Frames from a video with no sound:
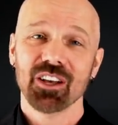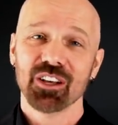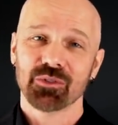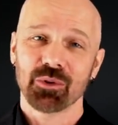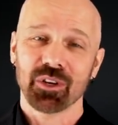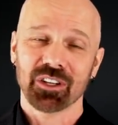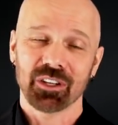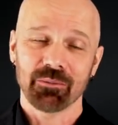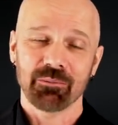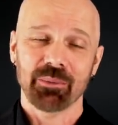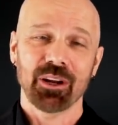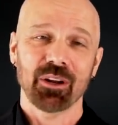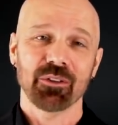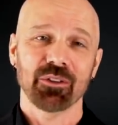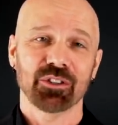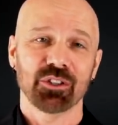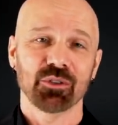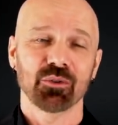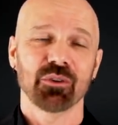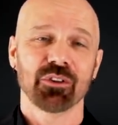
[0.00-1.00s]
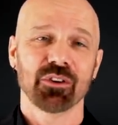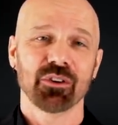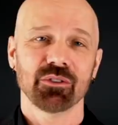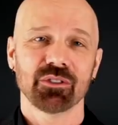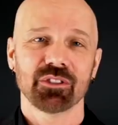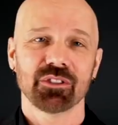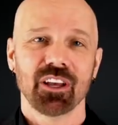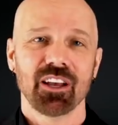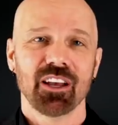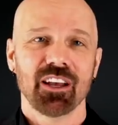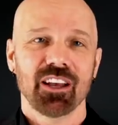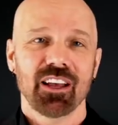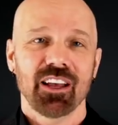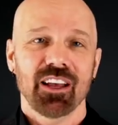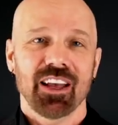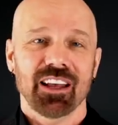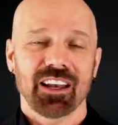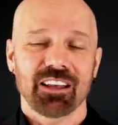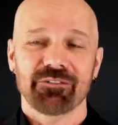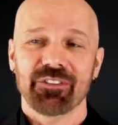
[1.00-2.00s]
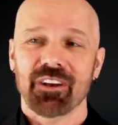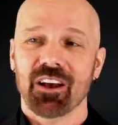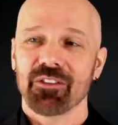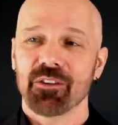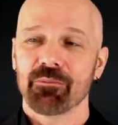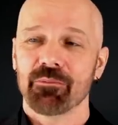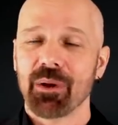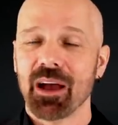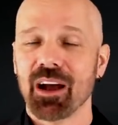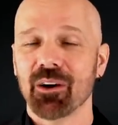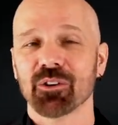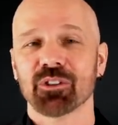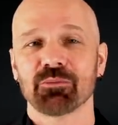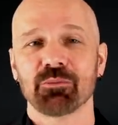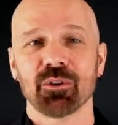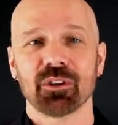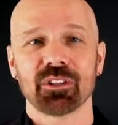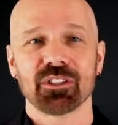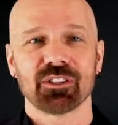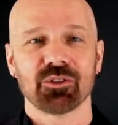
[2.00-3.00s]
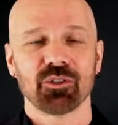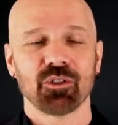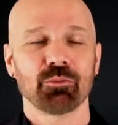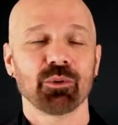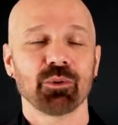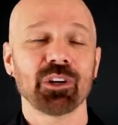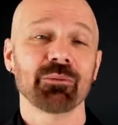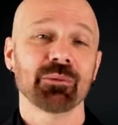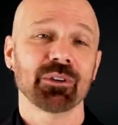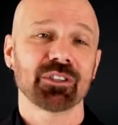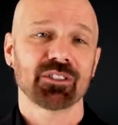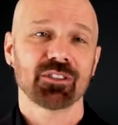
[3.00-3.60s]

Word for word: So I compared the two of those and I found the Power Smokeless Grill pretty much